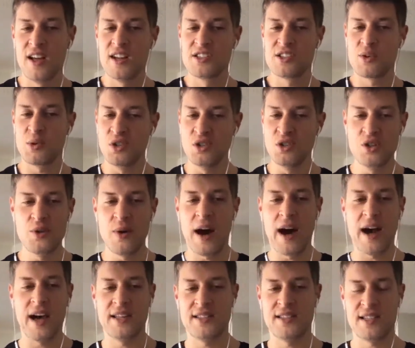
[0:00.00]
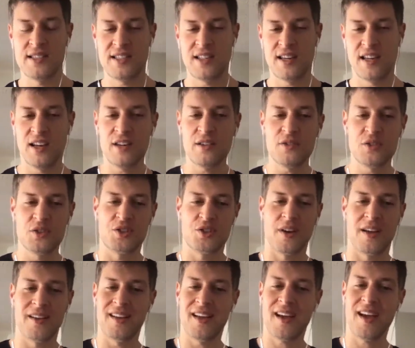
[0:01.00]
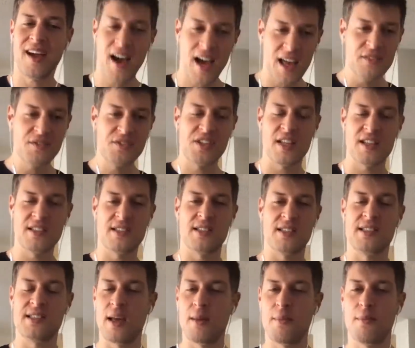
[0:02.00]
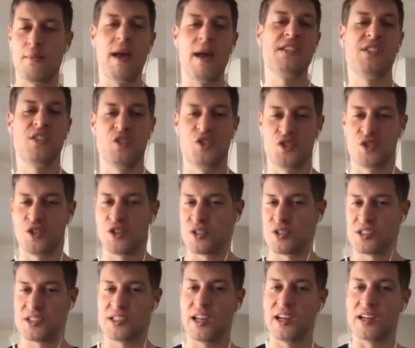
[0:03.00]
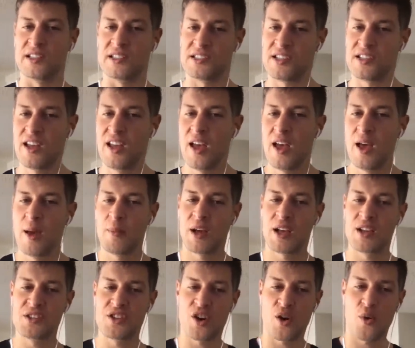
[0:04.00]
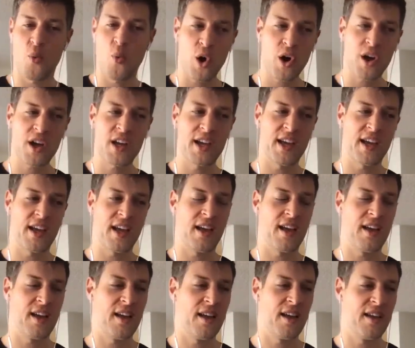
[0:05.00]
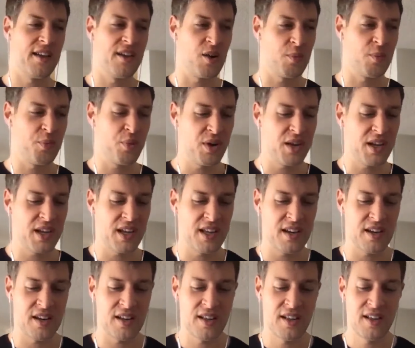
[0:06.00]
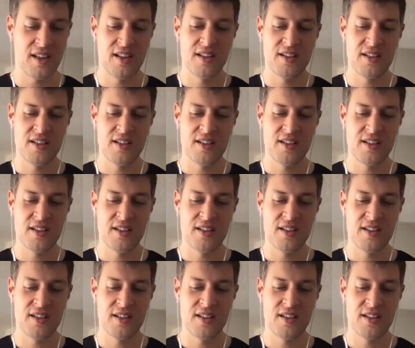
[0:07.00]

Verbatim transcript: so when you do high intensity interval training it kind of sends the same message to your cells because you're working you're putting in